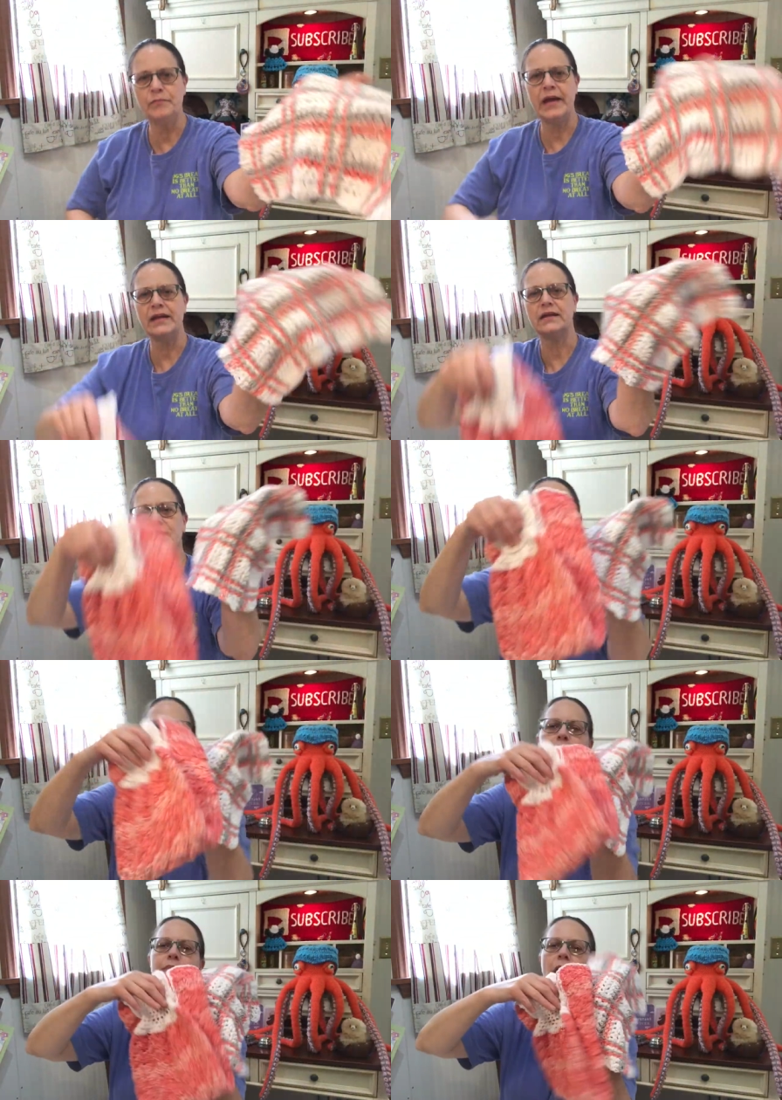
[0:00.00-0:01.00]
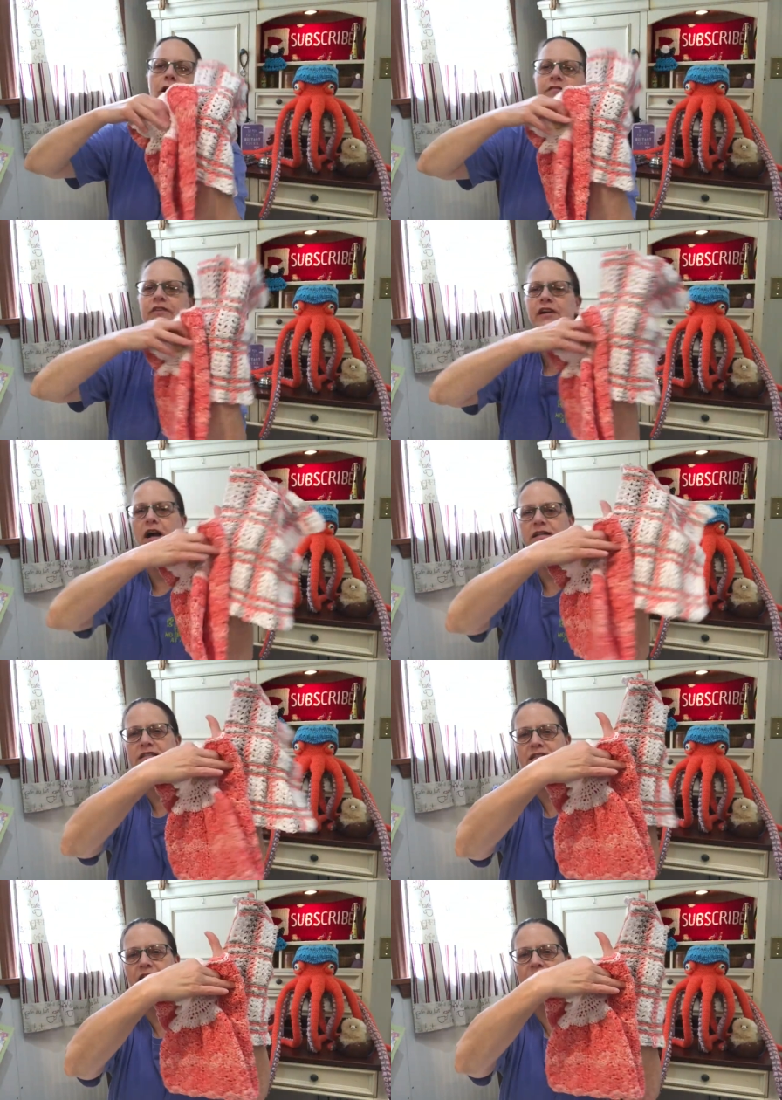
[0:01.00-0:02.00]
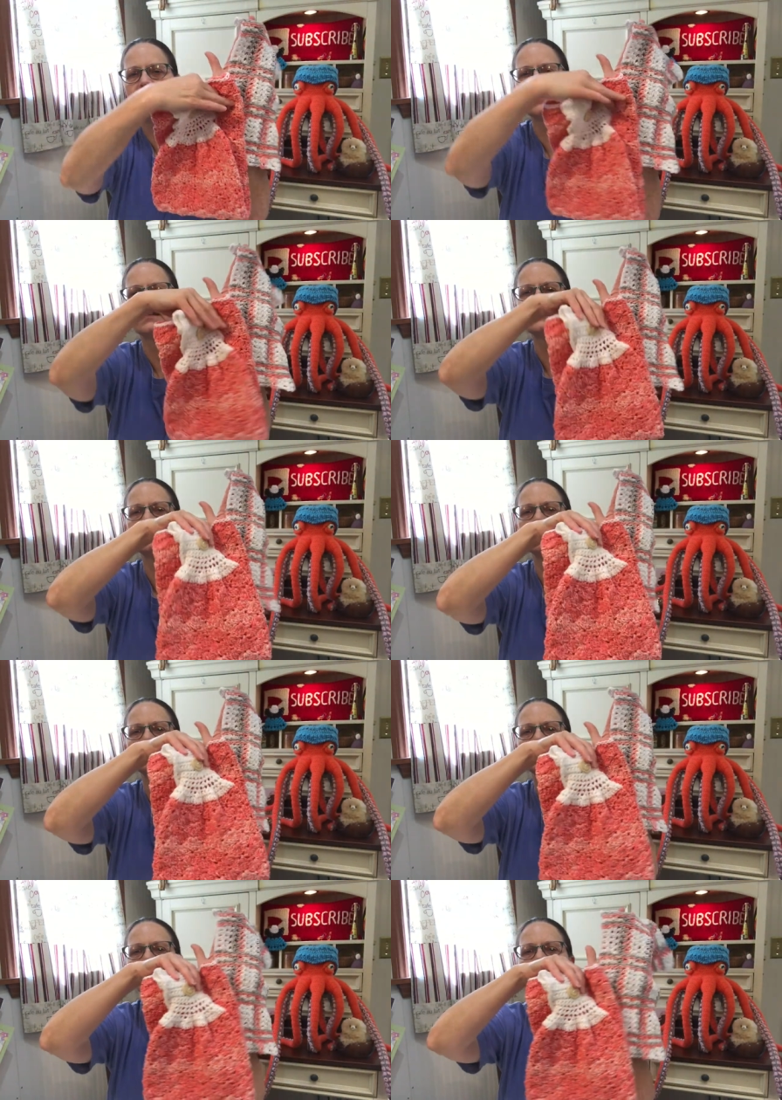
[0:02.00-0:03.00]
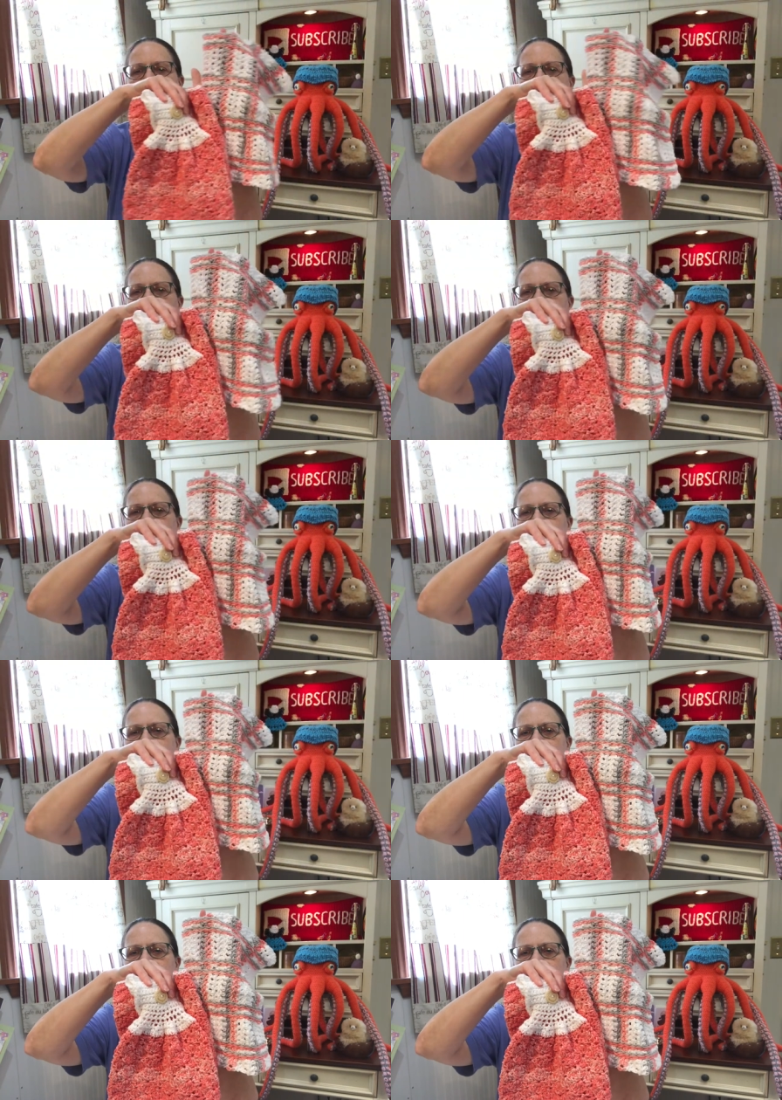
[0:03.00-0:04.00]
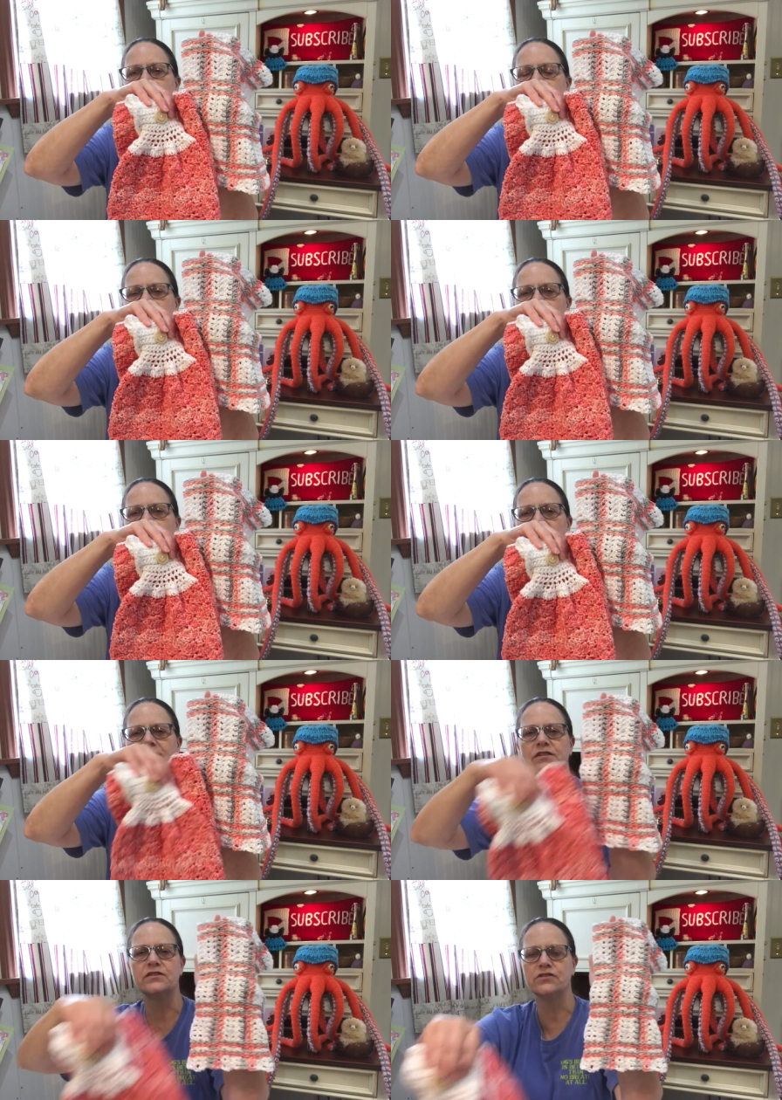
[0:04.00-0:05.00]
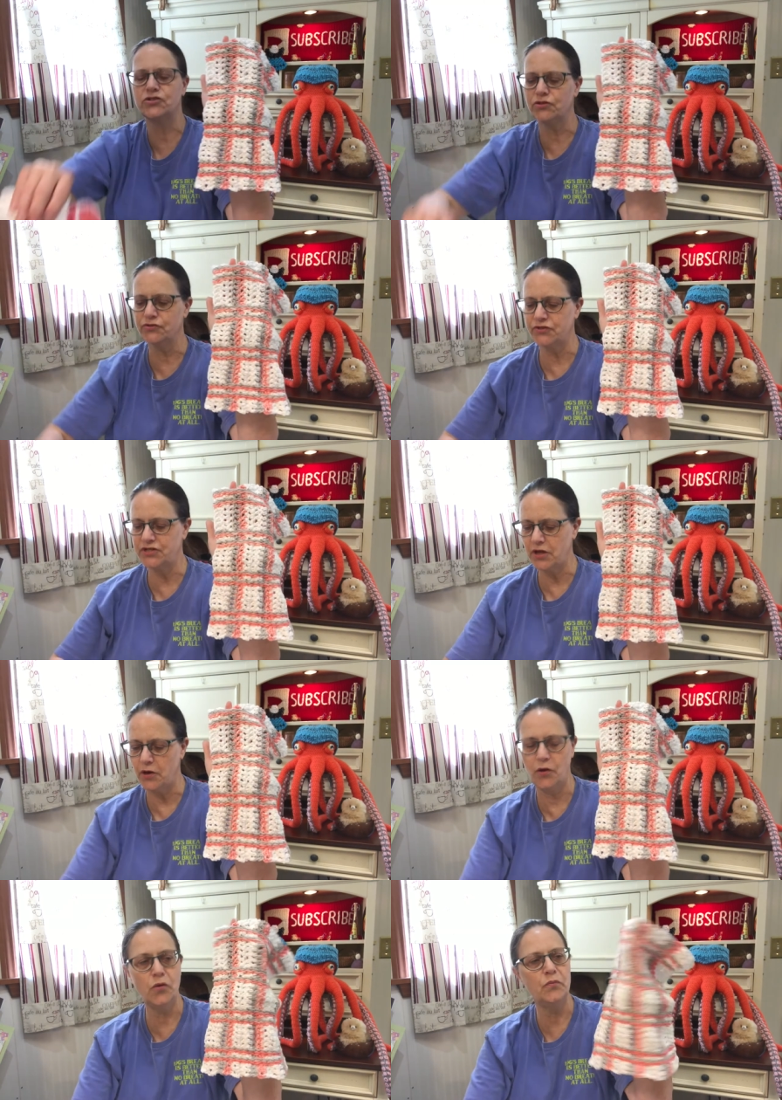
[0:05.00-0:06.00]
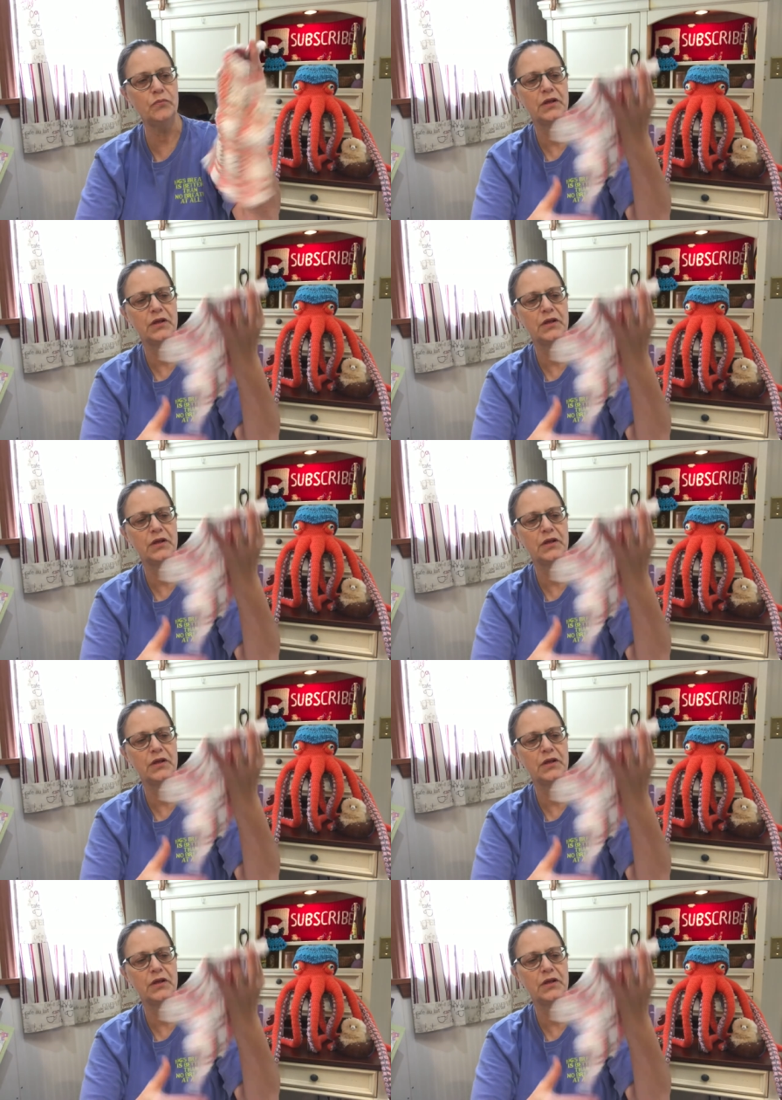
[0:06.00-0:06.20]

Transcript: make part of a nice set to uh, donate to the children's home.